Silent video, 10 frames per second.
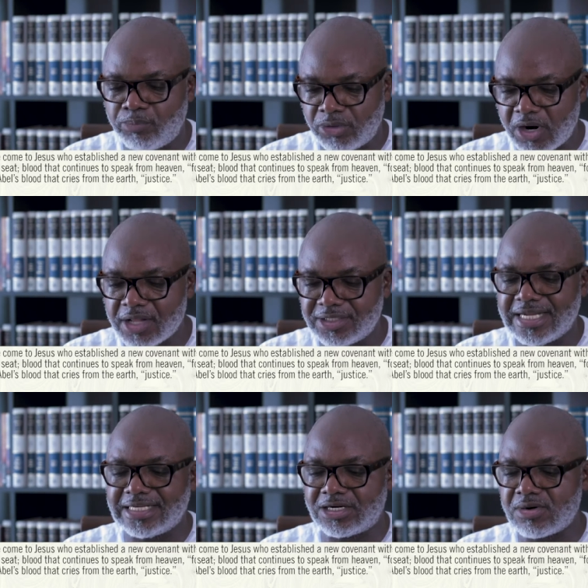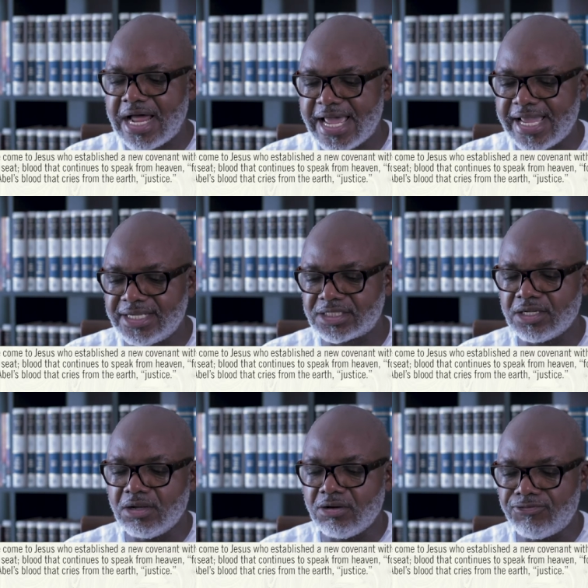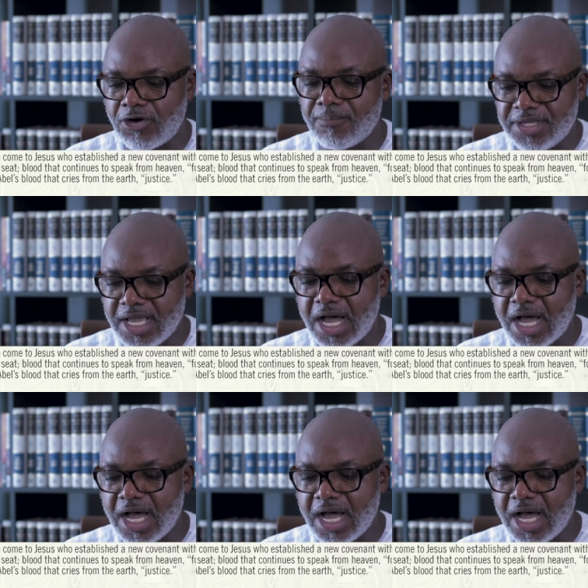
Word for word: blood that cries from the